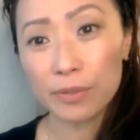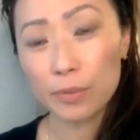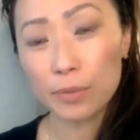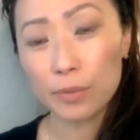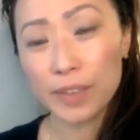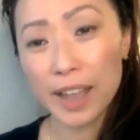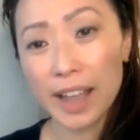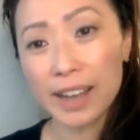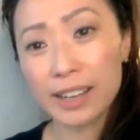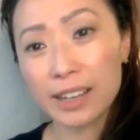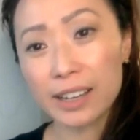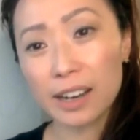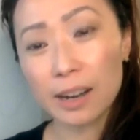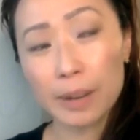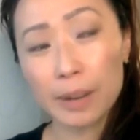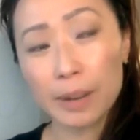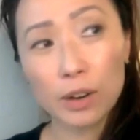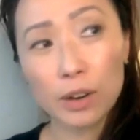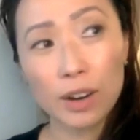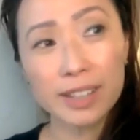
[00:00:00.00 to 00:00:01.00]
the
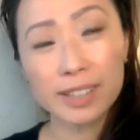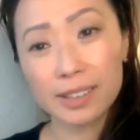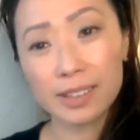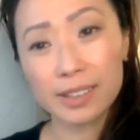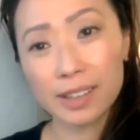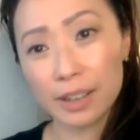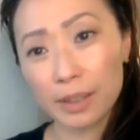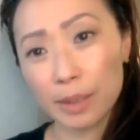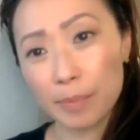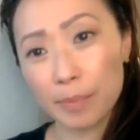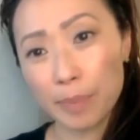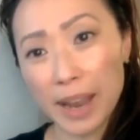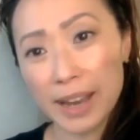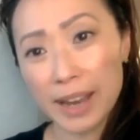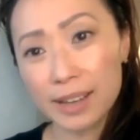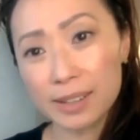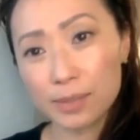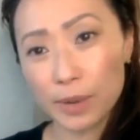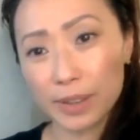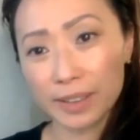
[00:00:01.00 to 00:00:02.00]
economic crisis, the, the
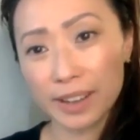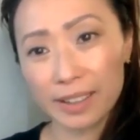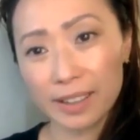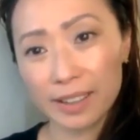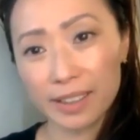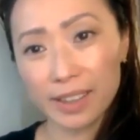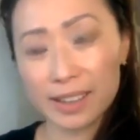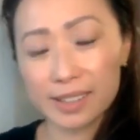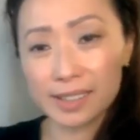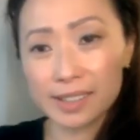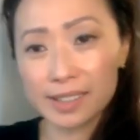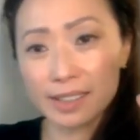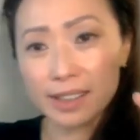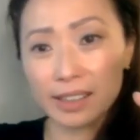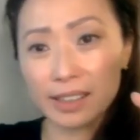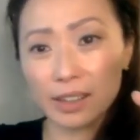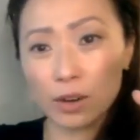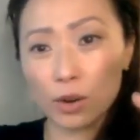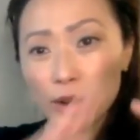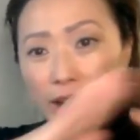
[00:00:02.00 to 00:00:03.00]
banks went like this, and
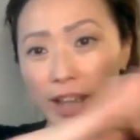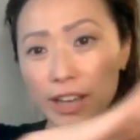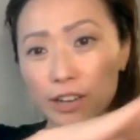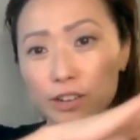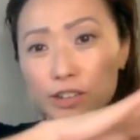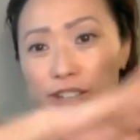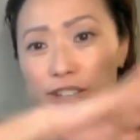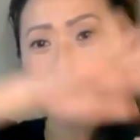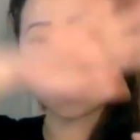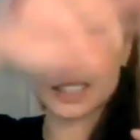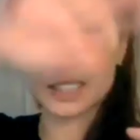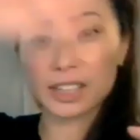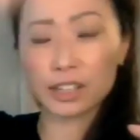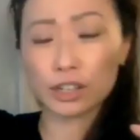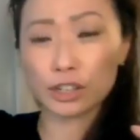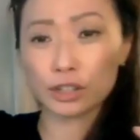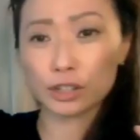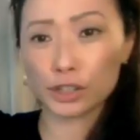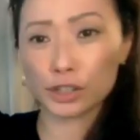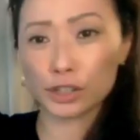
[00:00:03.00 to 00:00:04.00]
then the energy continued
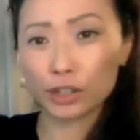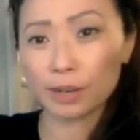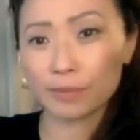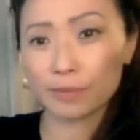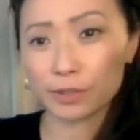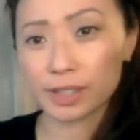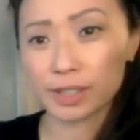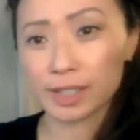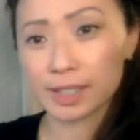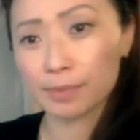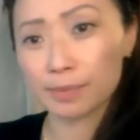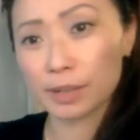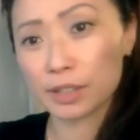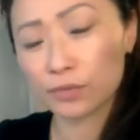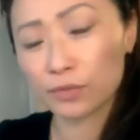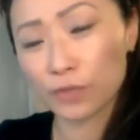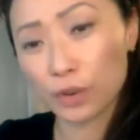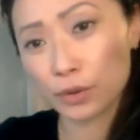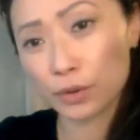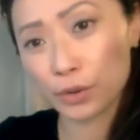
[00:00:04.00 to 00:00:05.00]
to shoot up for six
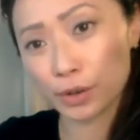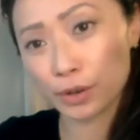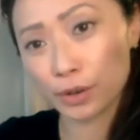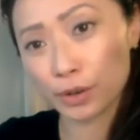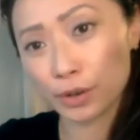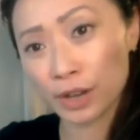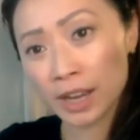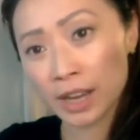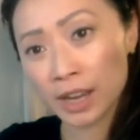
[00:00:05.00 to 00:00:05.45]
months further.